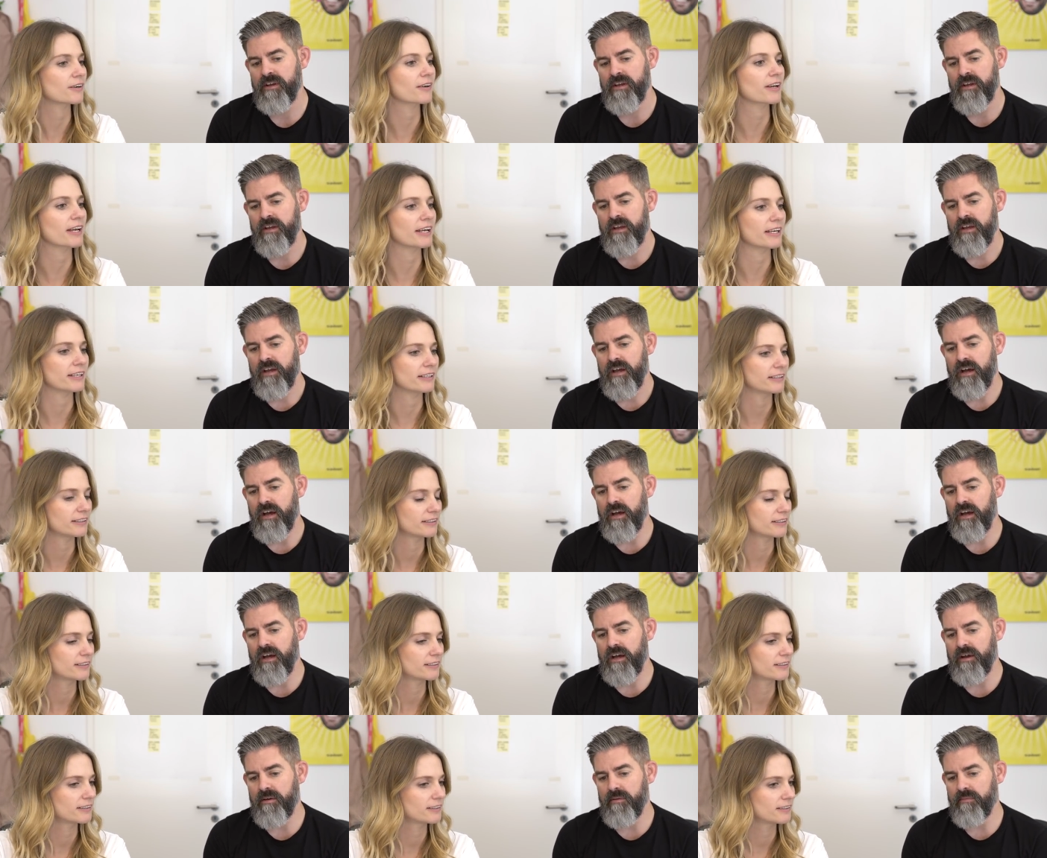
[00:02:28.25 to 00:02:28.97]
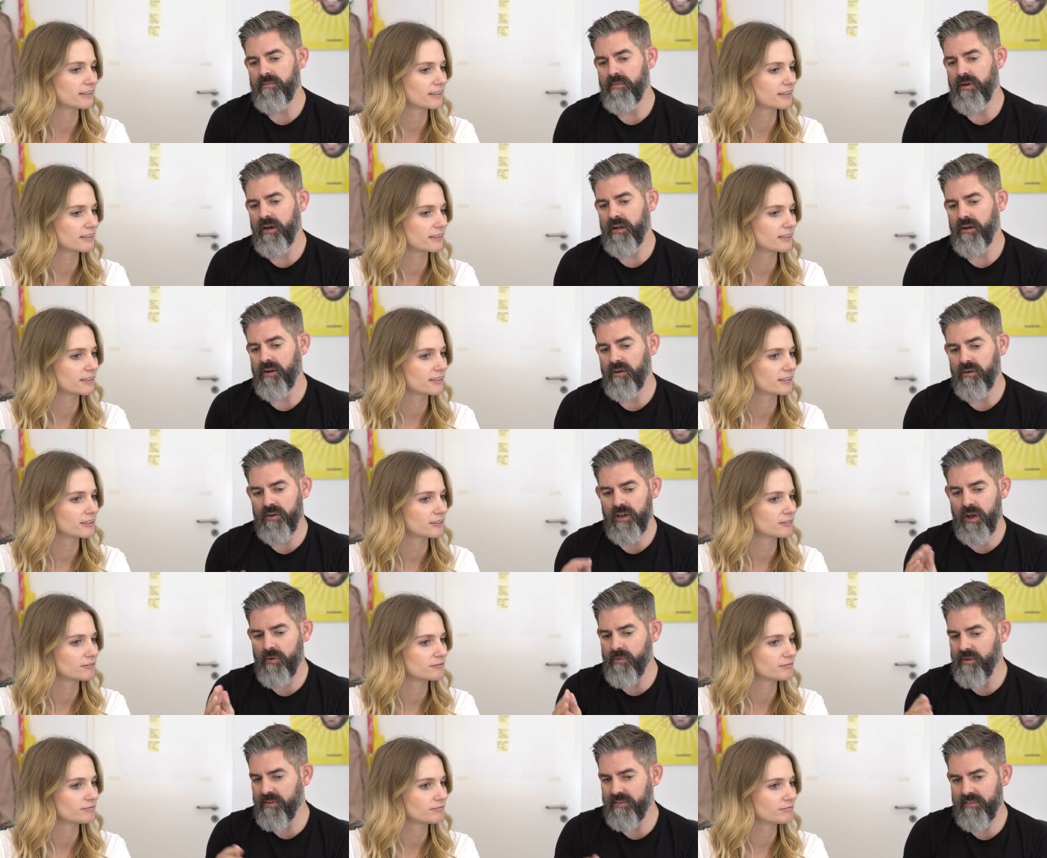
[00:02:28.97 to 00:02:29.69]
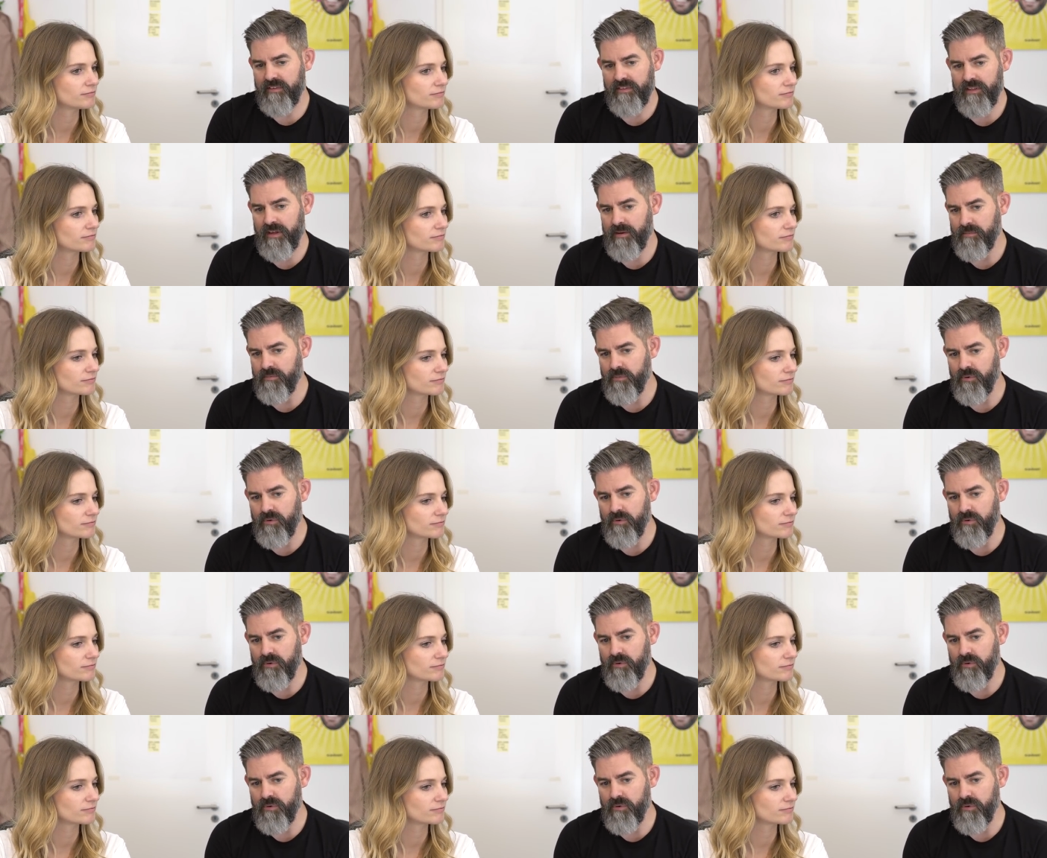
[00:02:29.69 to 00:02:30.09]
Speaker 1: Okay. Um, and I'll go into that